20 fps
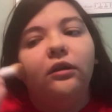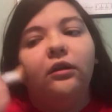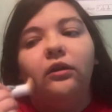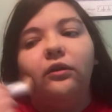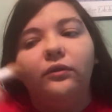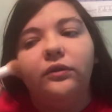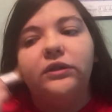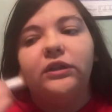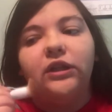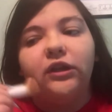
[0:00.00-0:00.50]

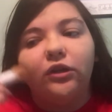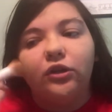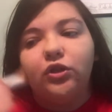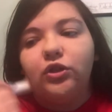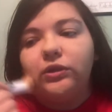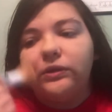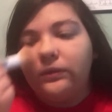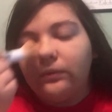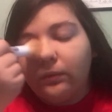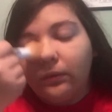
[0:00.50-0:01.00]
use like a
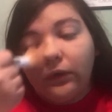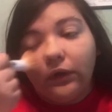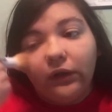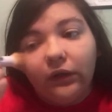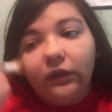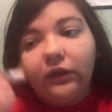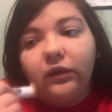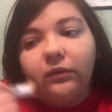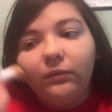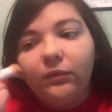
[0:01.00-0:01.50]

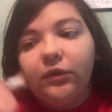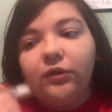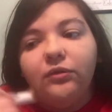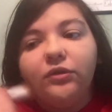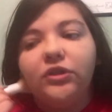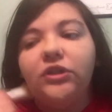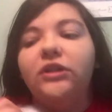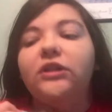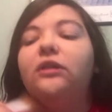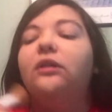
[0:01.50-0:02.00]
swirling
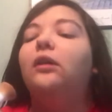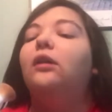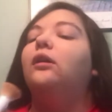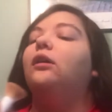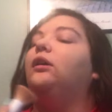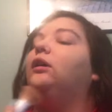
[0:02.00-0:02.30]
motion